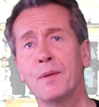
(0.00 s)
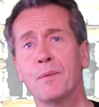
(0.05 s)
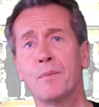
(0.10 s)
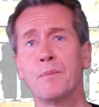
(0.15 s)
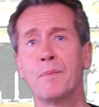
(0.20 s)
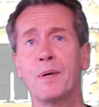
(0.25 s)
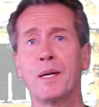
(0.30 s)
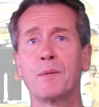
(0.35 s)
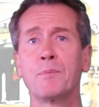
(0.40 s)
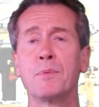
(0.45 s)

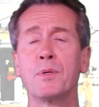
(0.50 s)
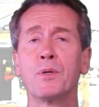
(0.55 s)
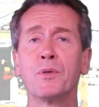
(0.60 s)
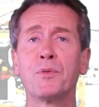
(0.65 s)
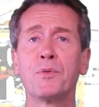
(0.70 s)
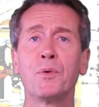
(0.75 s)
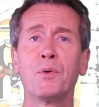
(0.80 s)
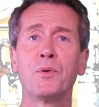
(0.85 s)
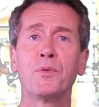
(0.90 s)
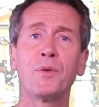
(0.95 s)
make
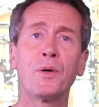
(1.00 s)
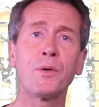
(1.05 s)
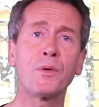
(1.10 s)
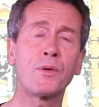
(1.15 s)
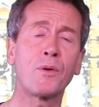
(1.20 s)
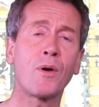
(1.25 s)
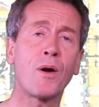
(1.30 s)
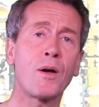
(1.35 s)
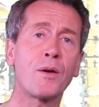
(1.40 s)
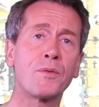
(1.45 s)
beautiful
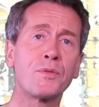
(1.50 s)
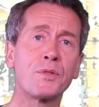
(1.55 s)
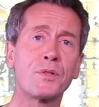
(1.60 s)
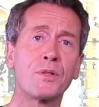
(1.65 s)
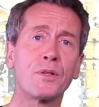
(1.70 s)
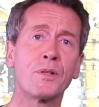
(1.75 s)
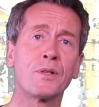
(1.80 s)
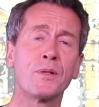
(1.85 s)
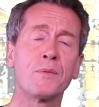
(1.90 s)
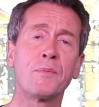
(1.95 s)
photographs,
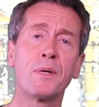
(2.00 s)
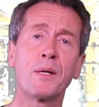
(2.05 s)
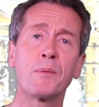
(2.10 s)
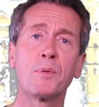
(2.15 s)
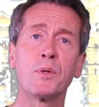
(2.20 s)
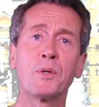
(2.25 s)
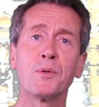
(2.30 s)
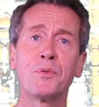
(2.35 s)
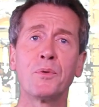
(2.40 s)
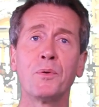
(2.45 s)
make
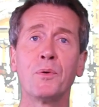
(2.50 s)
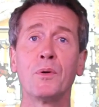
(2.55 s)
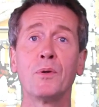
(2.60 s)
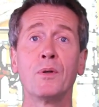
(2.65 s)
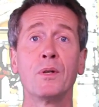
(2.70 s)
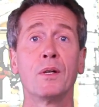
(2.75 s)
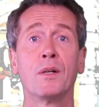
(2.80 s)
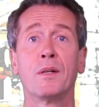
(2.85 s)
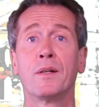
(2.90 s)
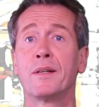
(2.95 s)

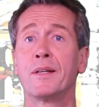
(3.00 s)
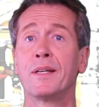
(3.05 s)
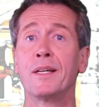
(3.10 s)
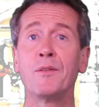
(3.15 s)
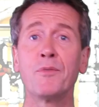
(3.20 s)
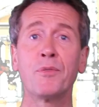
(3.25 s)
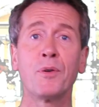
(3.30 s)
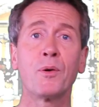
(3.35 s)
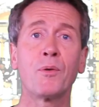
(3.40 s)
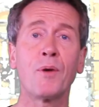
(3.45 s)
beautiful
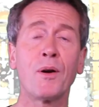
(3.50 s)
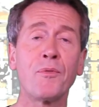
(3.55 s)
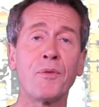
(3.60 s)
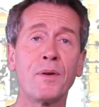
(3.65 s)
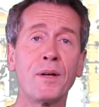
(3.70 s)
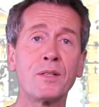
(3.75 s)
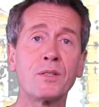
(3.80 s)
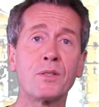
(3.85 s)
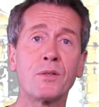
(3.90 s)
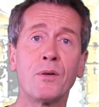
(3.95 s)

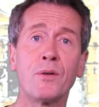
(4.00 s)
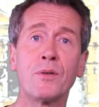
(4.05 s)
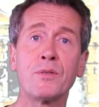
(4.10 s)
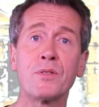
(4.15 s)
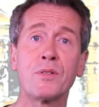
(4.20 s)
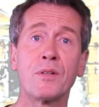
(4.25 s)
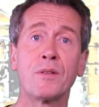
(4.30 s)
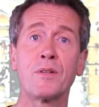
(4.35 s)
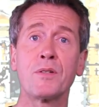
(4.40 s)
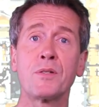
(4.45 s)
infographics on
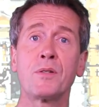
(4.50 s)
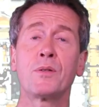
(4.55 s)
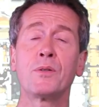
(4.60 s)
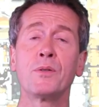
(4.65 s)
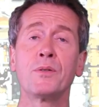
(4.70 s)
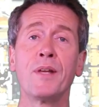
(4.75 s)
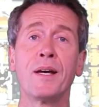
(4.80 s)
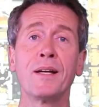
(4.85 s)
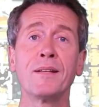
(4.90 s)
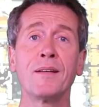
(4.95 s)

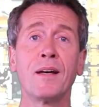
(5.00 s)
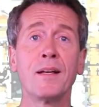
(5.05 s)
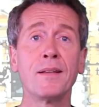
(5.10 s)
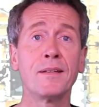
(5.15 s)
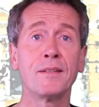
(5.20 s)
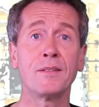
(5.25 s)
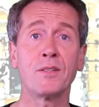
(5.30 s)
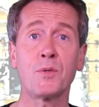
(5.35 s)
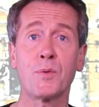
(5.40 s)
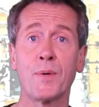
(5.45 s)
statistical data
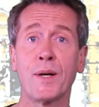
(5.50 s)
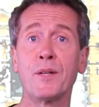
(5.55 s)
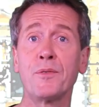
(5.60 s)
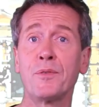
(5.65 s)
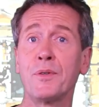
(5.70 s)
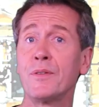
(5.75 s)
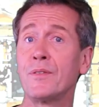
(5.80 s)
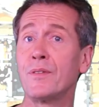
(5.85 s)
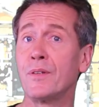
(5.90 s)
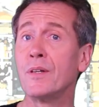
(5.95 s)
that is
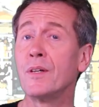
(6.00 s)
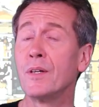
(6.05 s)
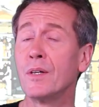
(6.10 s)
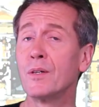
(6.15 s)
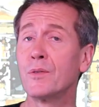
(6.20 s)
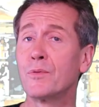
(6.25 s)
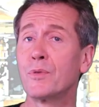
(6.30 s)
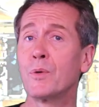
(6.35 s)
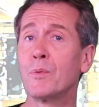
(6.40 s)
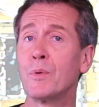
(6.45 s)
relevant
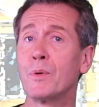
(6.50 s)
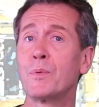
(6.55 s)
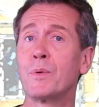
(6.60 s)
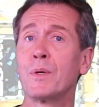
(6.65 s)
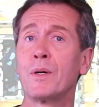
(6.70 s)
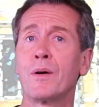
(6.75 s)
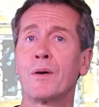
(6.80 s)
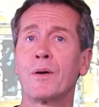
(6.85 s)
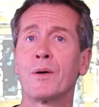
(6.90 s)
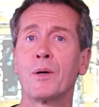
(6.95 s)
for what
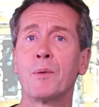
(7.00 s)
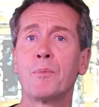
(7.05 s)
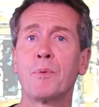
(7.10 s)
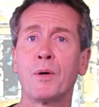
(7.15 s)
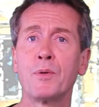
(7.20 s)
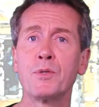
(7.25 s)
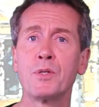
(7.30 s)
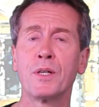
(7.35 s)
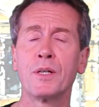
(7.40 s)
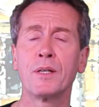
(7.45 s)
we are
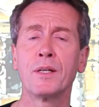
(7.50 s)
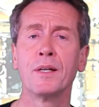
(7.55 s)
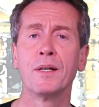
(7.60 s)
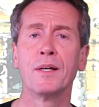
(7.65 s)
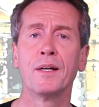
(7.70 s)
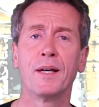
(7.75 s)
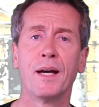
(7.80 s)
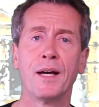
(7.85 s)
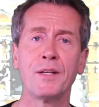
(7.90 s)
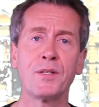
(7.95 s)
approaching,
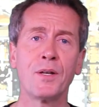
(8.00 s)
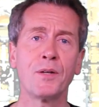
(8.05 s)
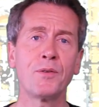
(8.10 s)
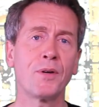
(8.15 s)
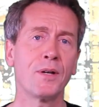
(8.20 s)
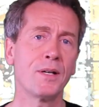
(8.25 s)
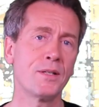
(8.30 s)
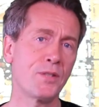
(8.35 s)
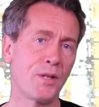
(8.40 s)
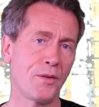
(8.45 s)

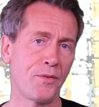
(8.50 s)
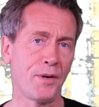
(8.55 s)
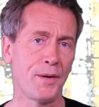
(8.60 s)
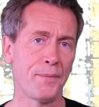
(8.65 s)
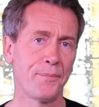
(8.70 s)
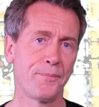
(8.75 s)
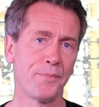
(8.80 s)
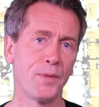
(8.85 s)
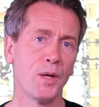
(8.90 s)
etc., etc.